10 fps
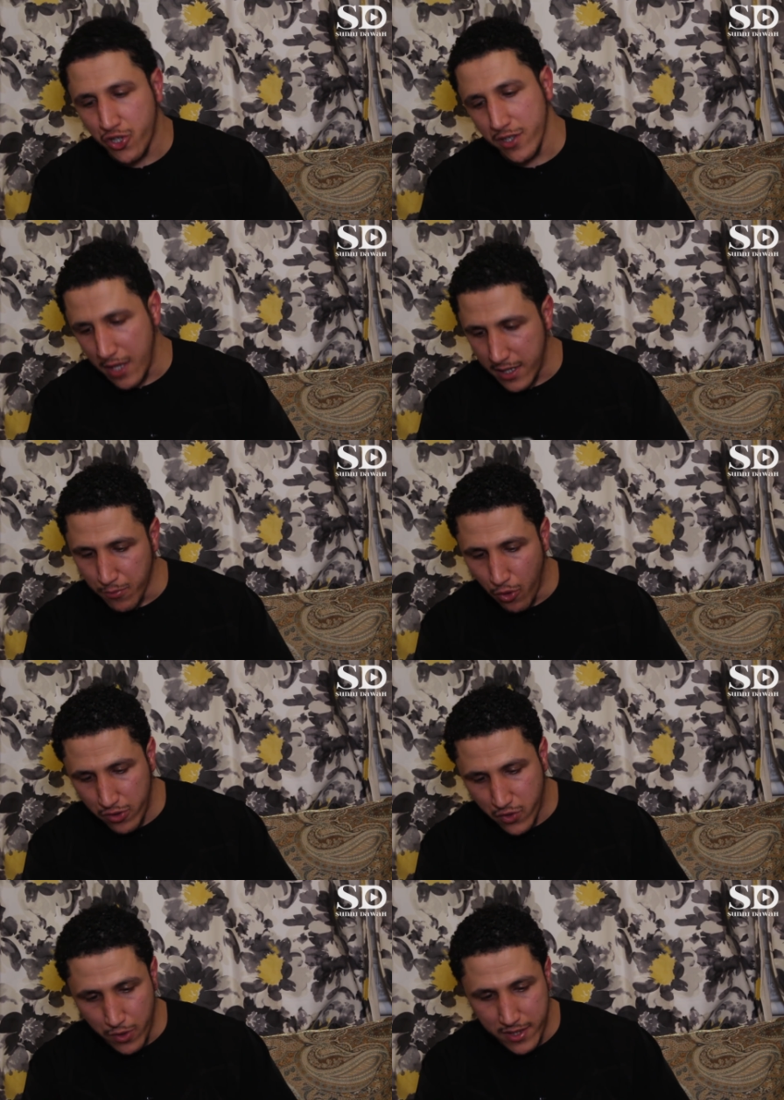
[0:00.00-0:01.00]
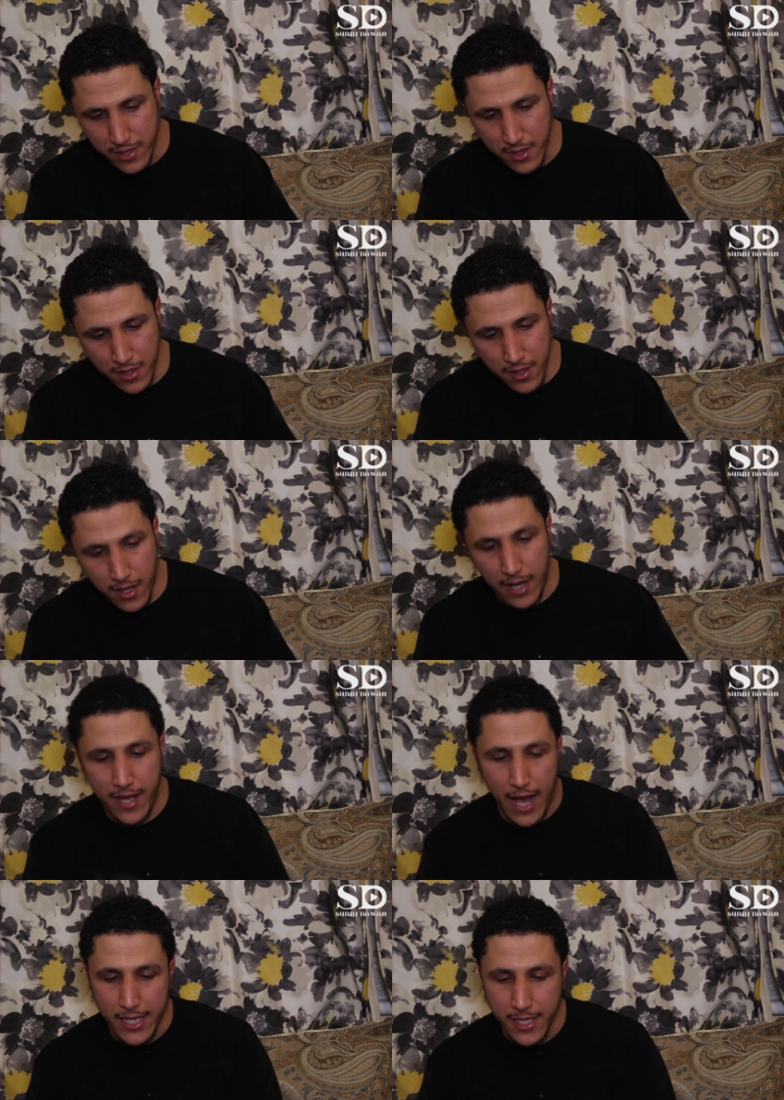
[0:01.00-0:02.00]
which is there's more to it. Like
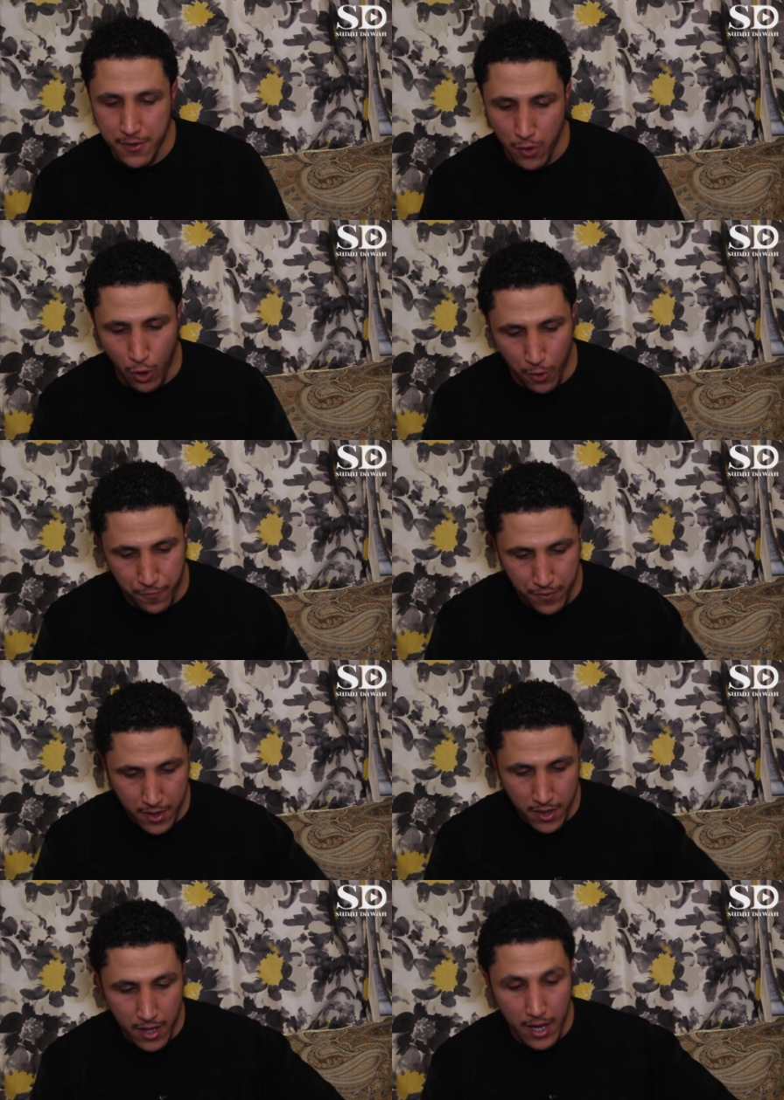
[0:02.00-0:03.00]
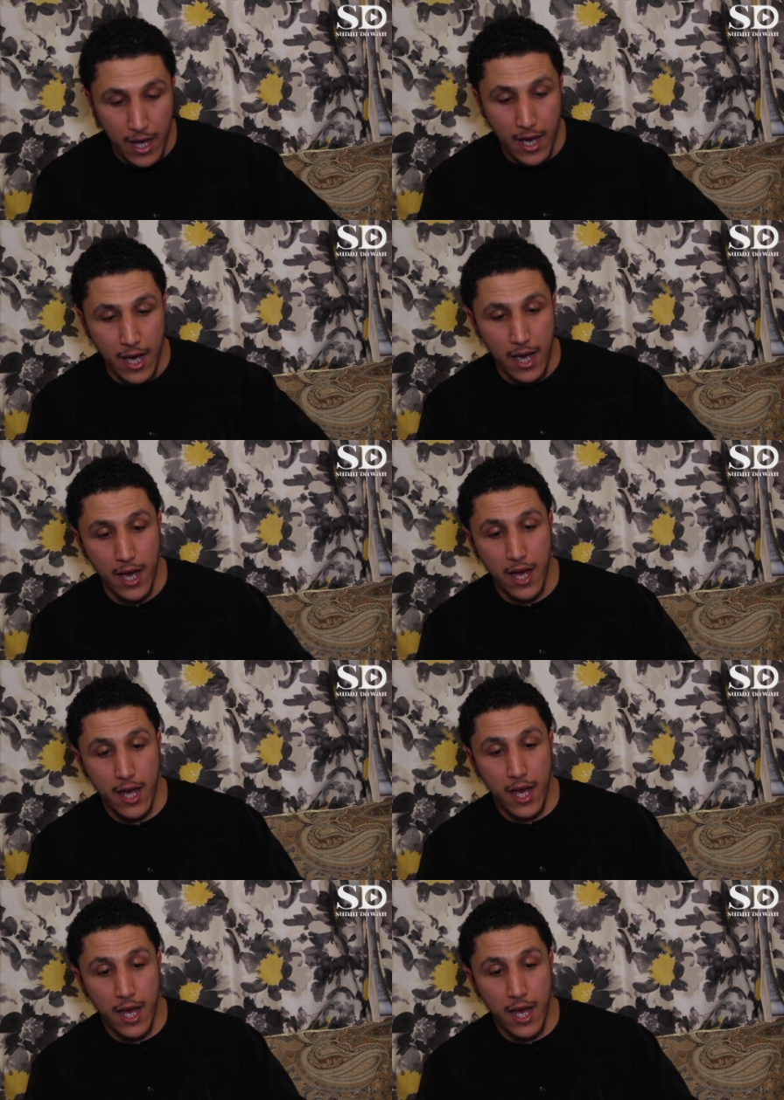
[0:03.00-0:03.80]
the hadith of uh,